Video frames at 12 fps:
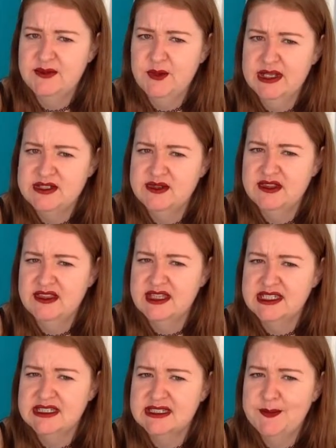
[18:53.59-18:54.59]
if we had other
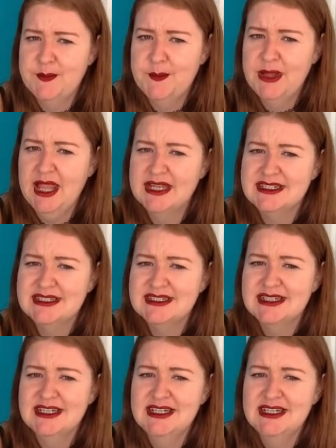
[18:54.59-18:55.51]
things planned.